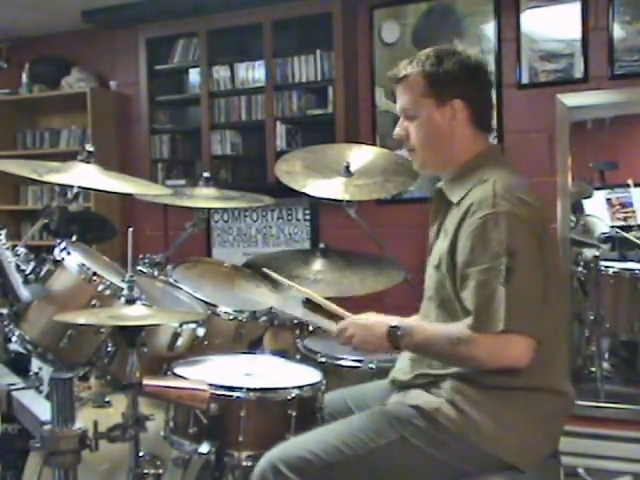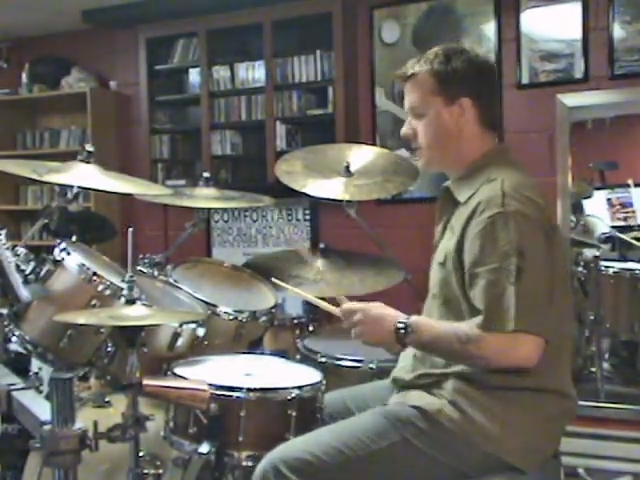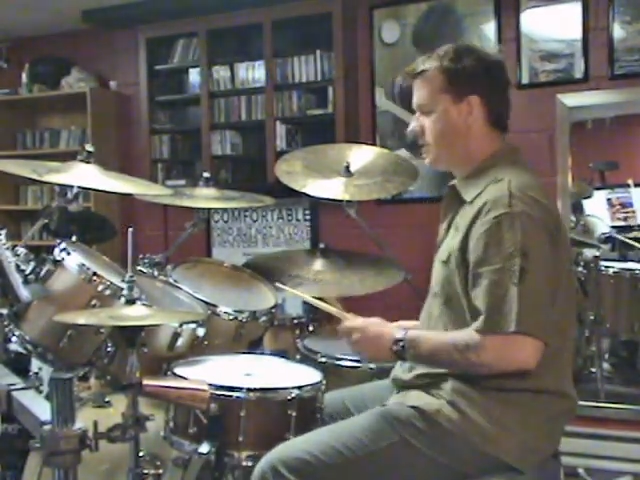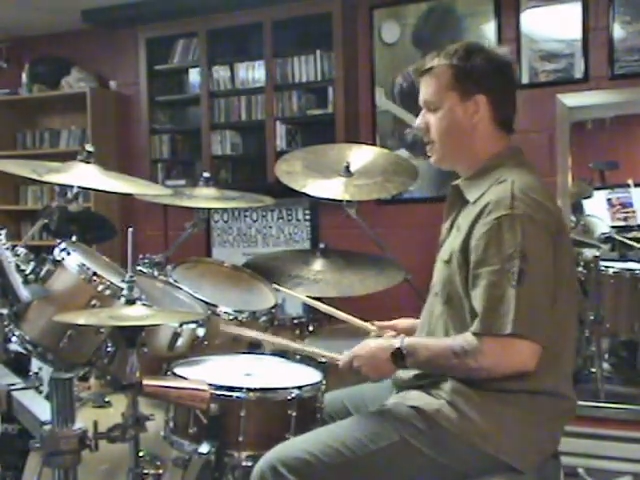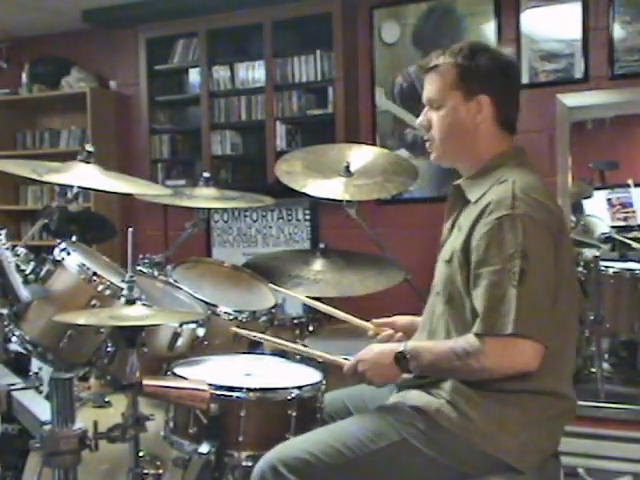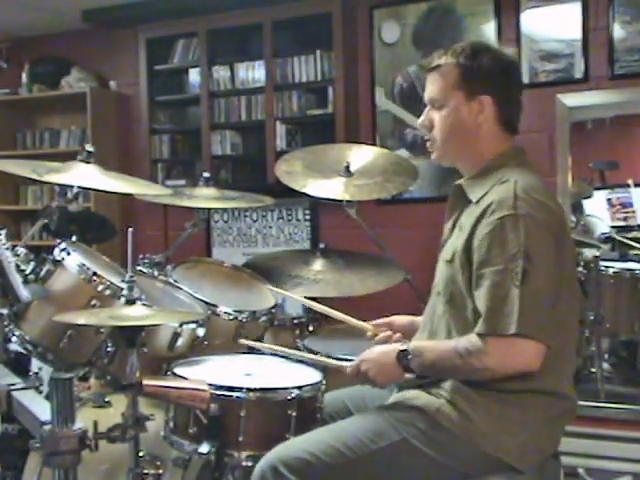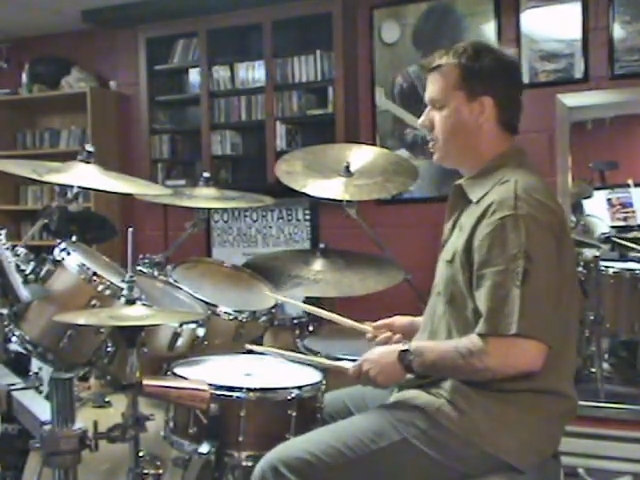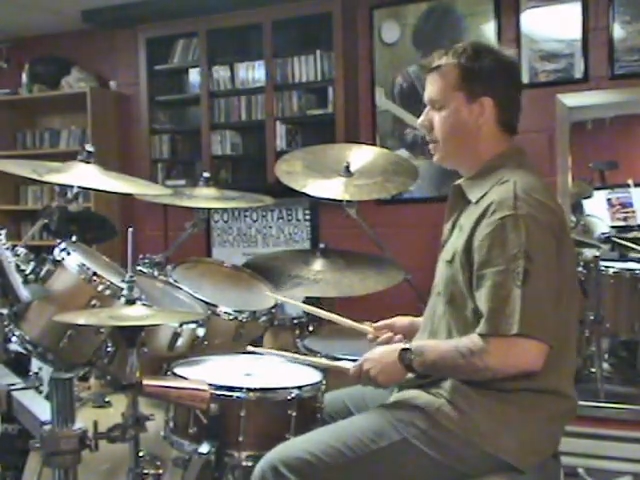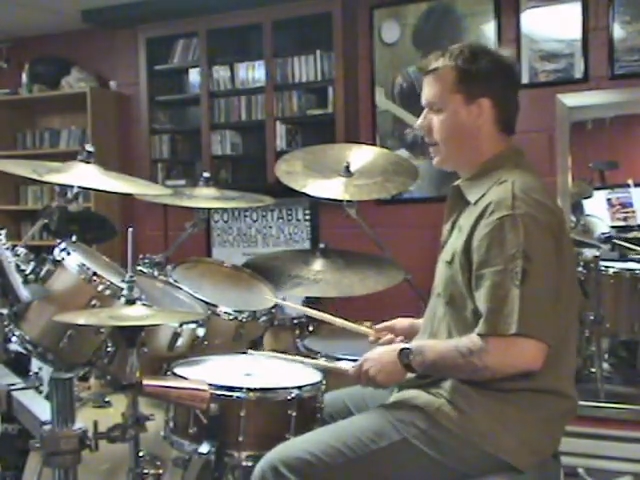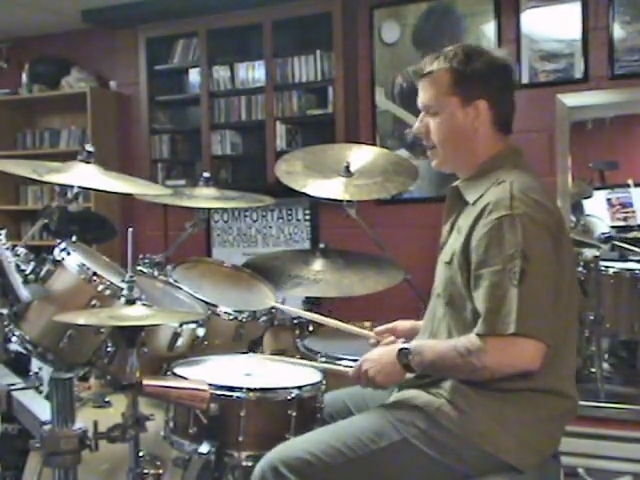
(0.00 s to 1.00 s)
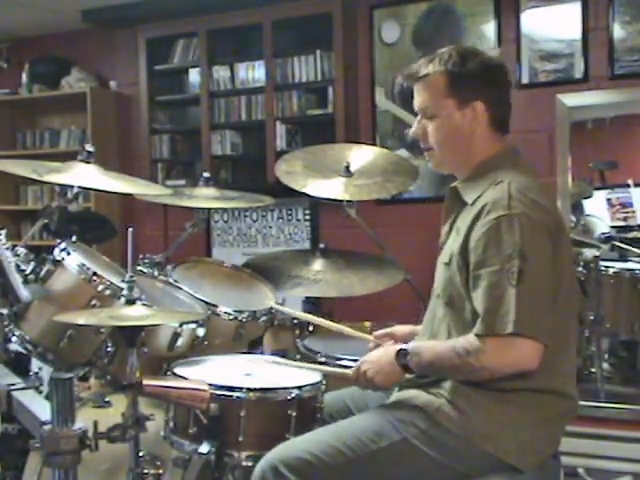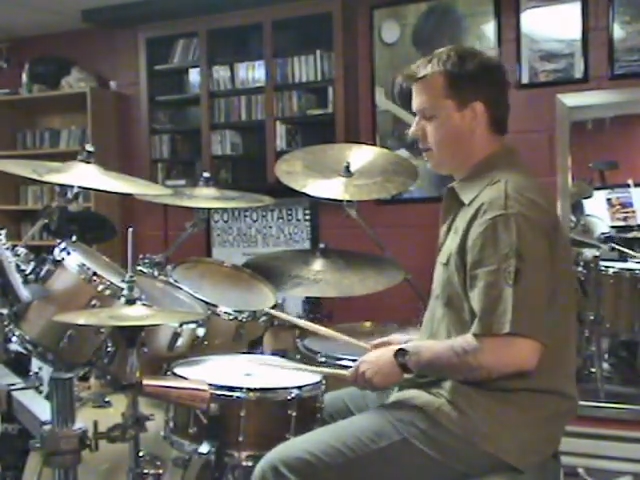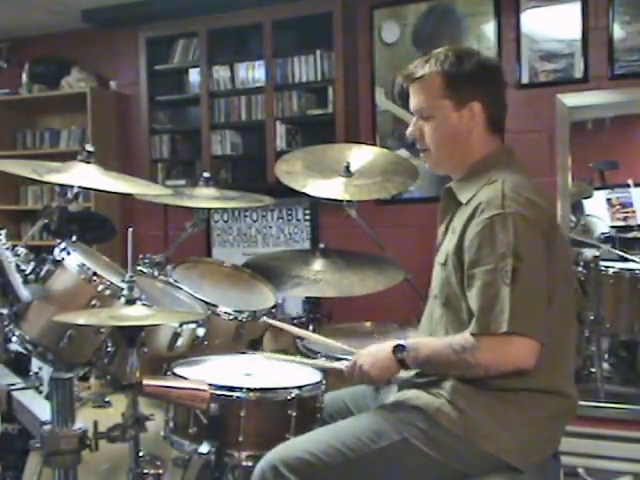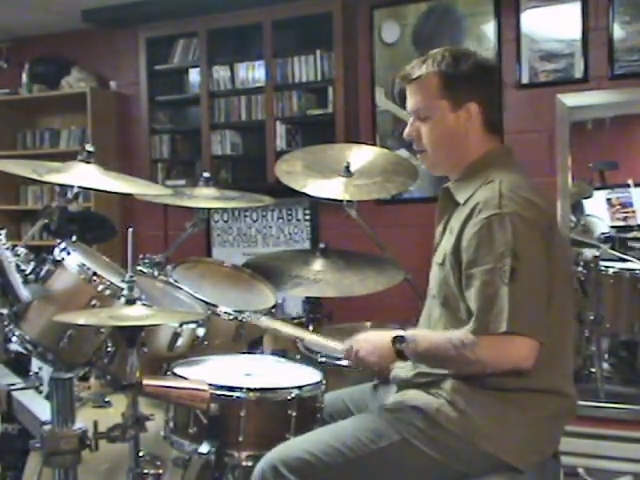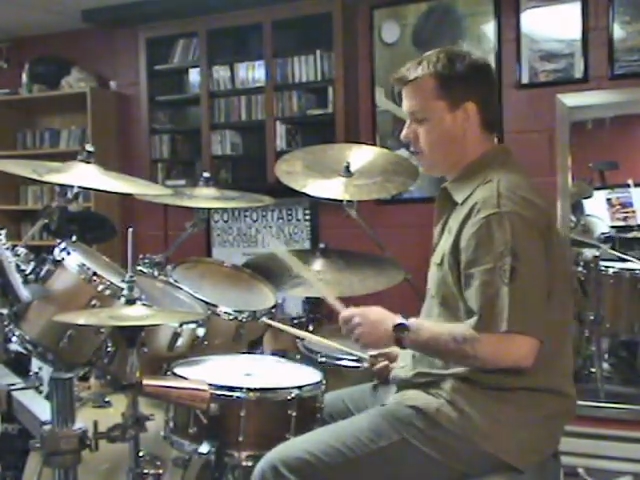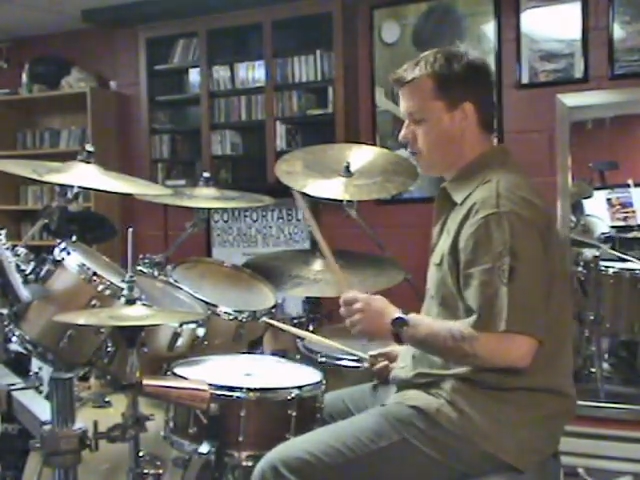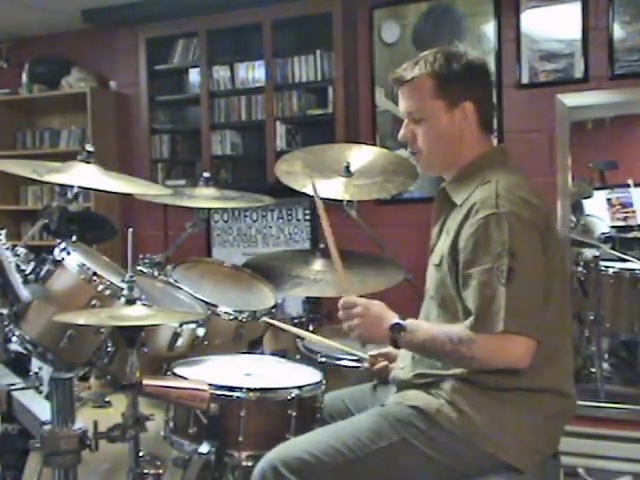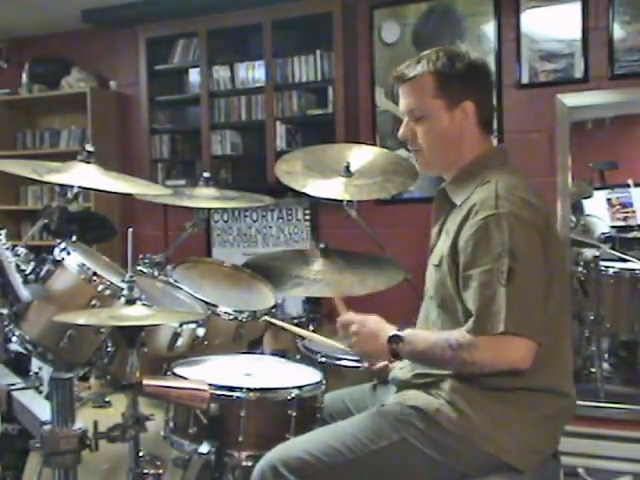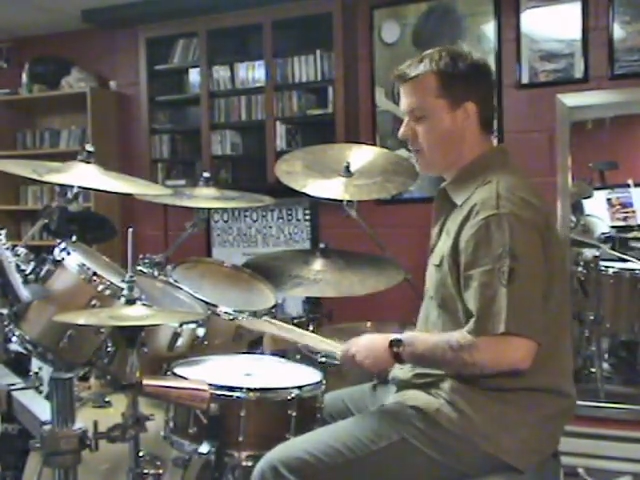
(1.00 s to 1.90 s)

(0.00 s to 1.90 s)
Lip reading: The snare drum height should